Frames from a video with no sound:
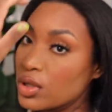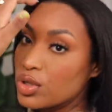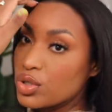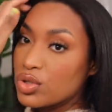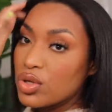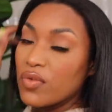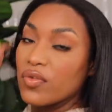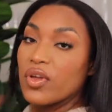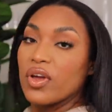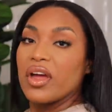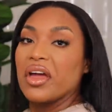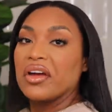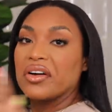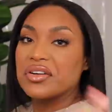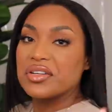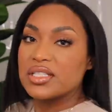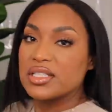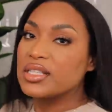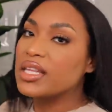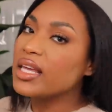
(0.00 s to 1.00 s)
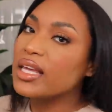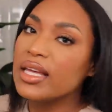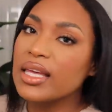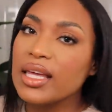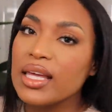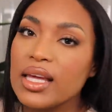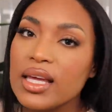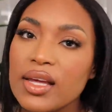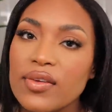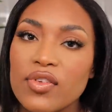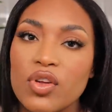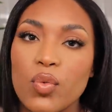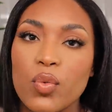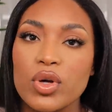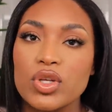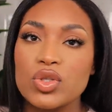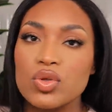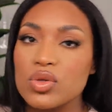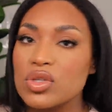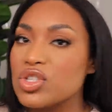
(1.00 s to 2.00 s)
So if your hair is stinky, if you
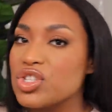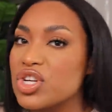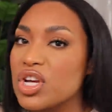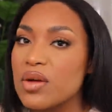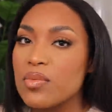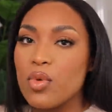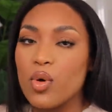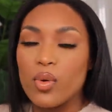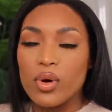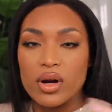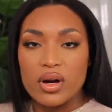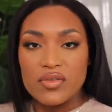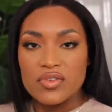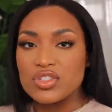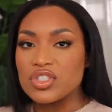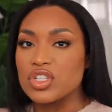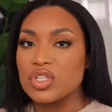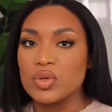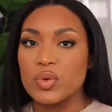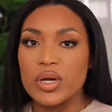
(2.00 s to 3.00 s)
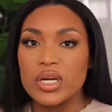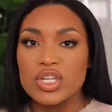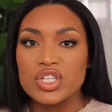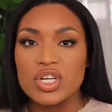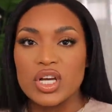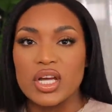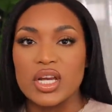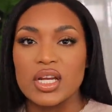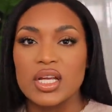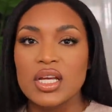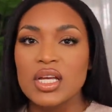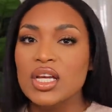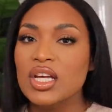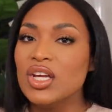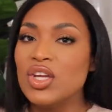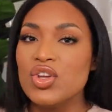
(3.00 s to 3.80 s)
went to the gym or whatever situation,